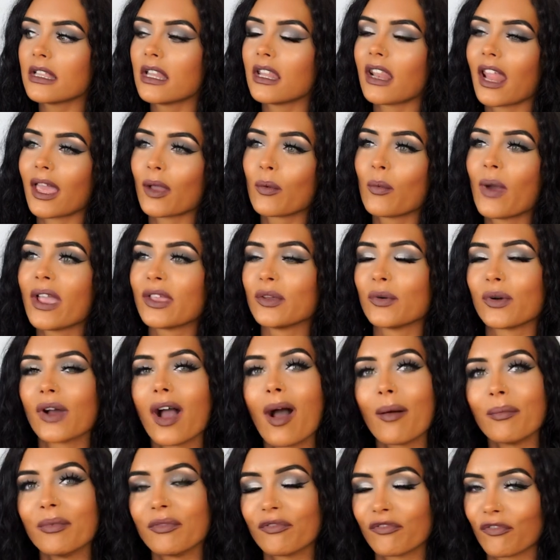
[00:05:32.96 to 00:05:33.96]
like where you're
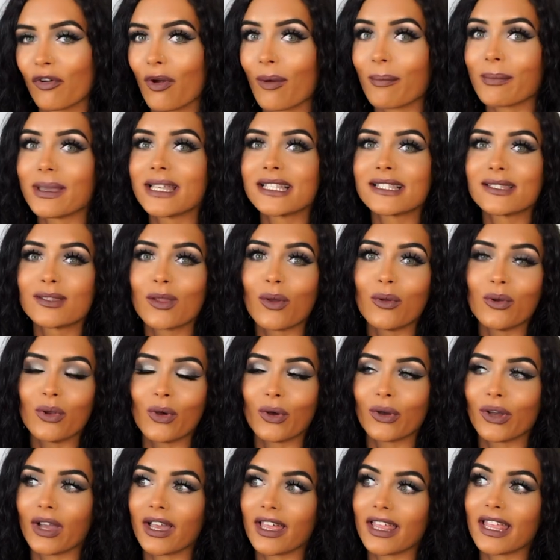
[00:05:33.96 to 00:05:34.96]
coming from is no
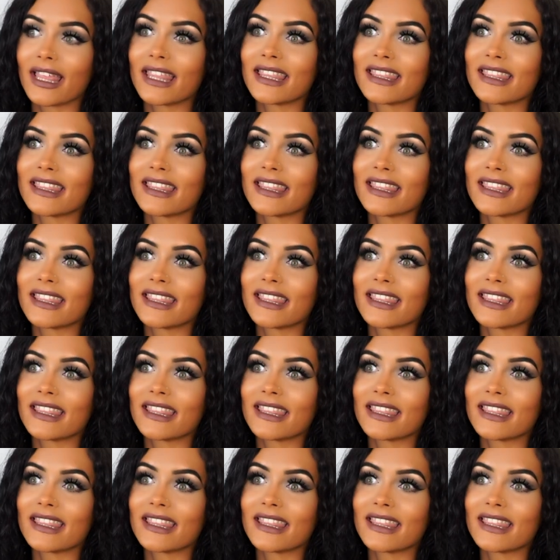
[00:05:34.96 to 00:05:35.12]
longer